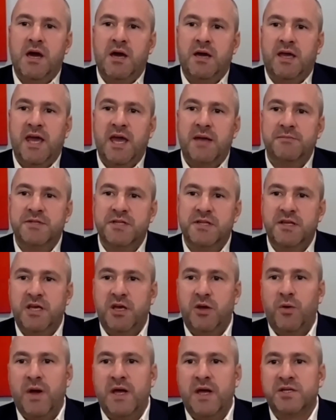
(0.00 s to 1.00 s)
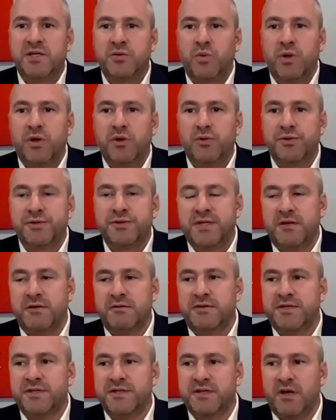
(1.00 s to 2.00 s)
came to the US, we also
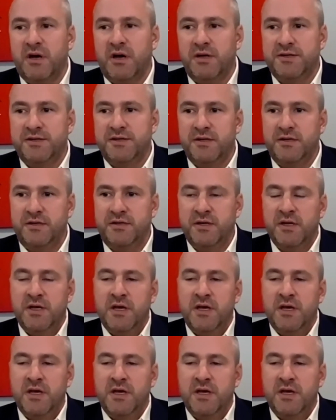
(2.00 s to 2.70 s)
started